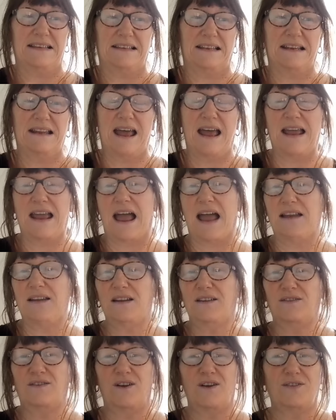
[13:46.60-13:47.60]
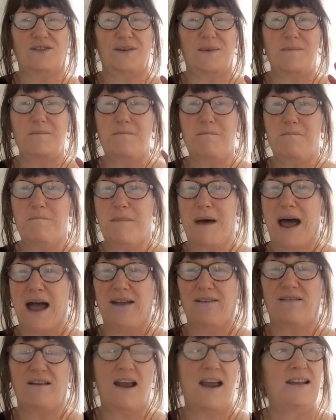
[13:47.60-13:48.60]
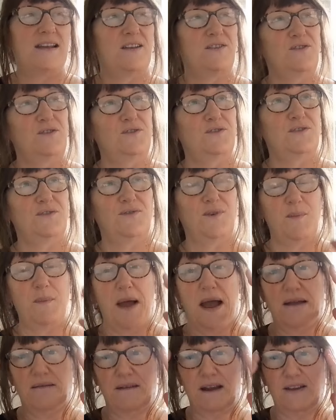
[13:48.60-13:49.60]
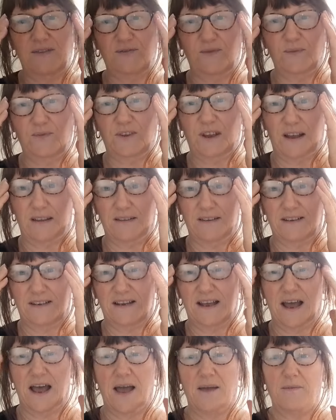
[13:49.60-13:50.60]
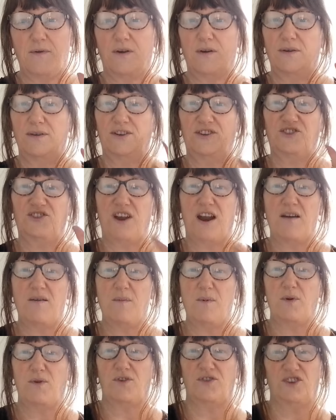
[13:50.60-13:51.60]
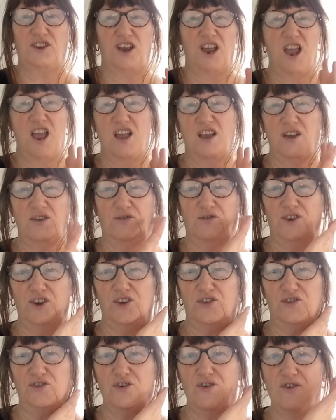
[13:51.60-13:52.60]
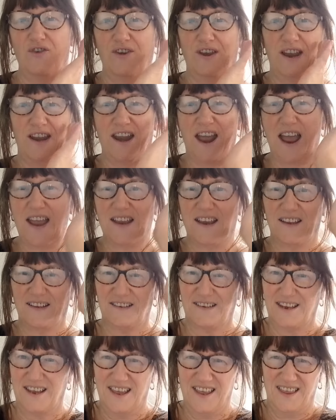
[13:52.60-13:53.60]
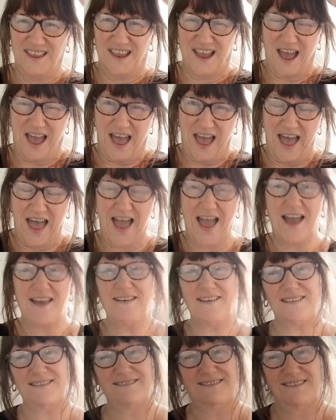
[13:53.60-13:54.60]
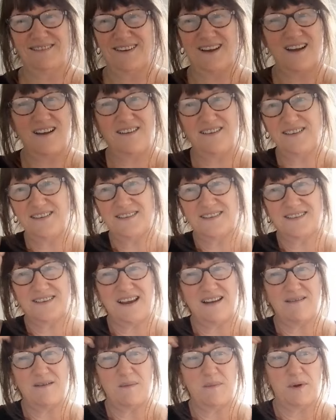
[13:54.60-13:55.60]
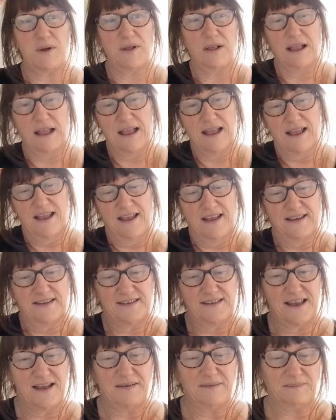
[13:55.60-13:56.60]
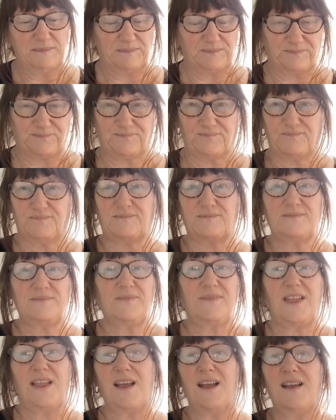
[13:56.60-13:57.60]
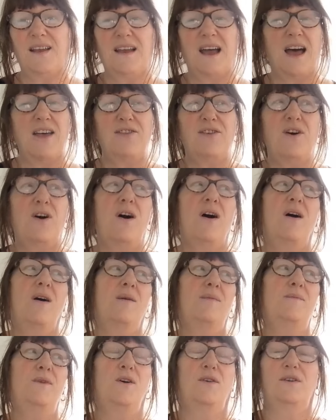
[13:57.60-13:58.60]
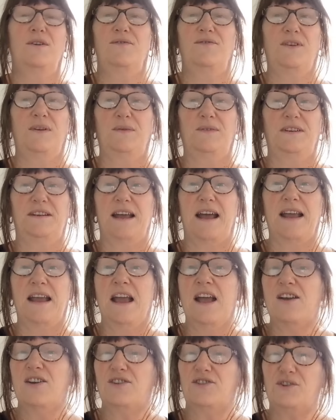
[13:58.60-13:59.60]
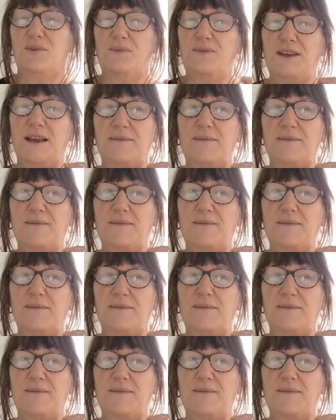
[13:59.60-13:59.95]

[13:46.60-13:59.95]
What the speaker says: yesterday and I'd got a migraine. I do suffer migraines from time to time. Oh, and it's terrible because it goes for your jaw, your neck, your teeth, your head, and oh, it's terrible. So I thought, oh, I'm not going to film today. Because